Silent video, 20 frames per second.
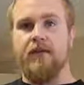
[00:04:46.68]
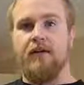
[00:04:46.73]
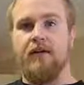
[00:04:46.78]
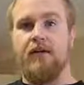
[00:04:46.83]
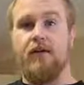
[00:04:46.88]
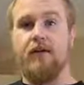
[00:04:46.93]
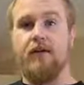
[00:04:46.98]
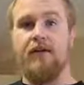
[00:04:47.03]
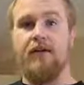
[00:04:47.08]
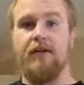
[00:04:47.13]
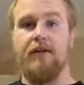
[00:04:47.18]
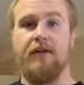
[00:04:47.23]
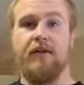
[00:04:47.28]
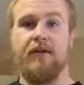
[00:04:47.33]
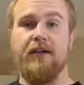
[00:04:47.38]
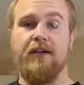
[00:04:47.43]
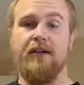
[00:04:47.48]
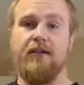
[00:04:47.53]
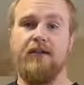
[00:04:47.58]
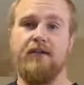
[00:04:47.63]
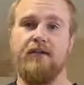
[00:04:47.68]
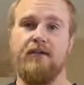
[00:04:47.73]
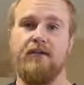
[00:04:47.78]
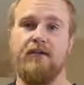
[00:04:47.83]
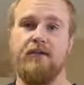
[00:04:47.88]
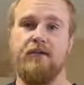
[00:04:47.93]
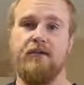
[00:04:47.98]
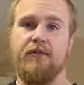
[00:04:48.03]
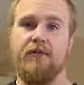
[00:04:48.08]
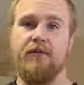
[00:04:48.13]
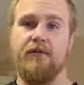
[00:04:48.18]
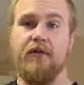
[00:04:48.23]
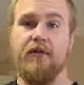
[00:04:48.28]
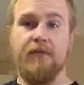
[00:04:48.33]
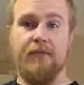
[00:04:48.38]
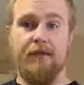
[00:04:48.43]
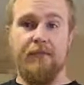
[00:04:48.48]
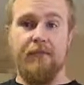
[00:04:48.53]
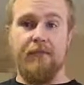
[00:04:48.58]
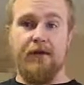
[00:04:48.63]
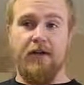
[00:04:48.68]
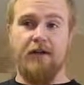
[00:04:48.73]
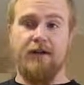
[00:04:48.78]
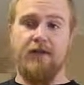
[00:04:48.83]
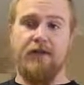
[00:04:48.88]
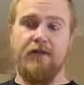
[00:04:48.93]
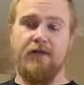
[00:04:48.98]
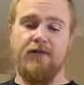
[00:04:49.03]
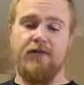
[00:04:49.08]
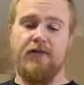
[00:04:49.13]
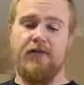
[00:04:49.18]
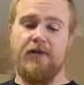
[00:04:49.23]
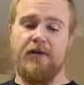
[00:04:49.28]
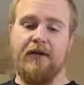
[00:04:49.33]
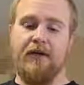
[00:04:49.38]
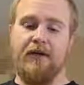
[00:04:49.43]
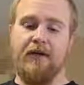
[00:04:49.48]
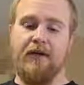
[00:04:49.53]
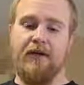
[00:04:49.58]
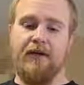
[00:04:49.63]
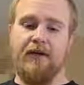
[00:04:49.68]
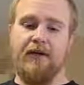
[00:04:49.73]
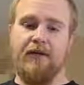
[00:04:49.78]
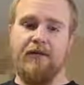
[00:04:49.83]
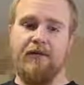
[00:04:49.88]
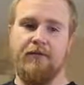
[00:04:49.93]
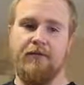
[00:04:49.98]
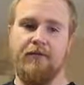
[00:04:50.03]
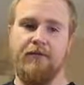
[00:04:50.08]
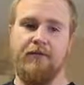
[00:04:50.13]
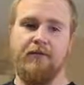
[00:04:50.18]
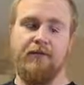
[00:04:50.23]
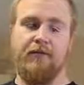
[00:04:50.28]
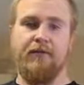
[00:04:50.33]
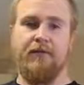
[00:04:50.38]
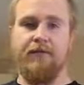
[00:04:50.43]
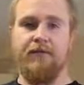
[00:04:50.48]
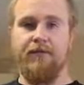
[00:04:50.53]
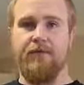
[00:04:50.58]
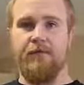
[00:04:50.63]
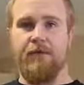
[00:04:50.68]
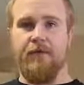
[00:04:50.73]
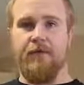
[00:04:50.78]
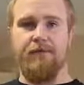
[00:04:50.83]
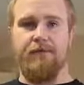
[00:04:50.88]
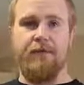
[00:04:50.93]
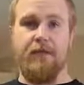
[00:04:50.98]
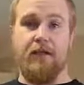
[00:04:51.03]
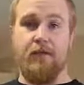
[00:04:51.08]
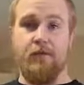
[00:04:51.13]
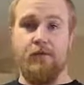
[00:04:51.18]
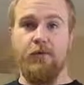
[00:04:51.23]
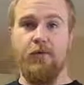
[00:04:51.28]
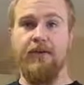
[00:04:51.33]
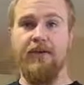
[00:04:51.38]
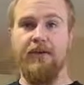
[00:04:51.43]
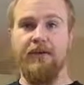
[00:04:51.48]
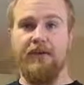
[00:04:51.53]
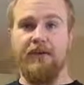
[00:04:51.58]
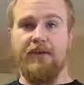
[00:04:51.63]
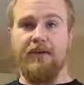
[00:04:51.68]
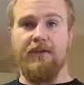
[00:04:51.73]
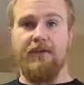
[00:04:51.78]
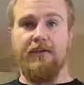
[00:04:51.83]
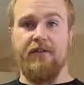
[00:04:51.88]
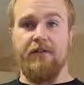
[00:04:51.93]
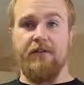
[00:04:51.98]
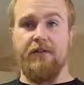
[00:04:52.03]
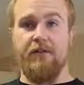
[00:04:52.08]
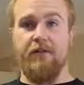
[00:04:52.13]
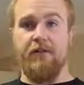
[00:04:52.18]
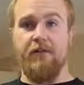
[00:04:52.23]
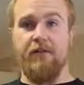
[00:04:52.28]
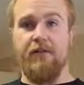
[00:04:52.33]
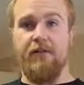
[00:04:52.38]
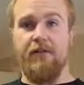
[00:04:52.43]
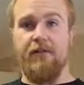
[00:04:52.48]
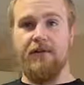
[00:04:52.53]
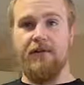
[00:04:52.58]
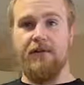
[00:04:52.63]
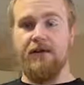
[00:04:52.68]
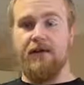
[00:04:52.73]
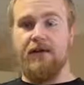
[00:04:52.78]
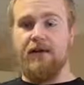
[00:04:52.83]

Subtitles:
Oh yeah, so we found that project through a series of Keller Williams agents that we work with.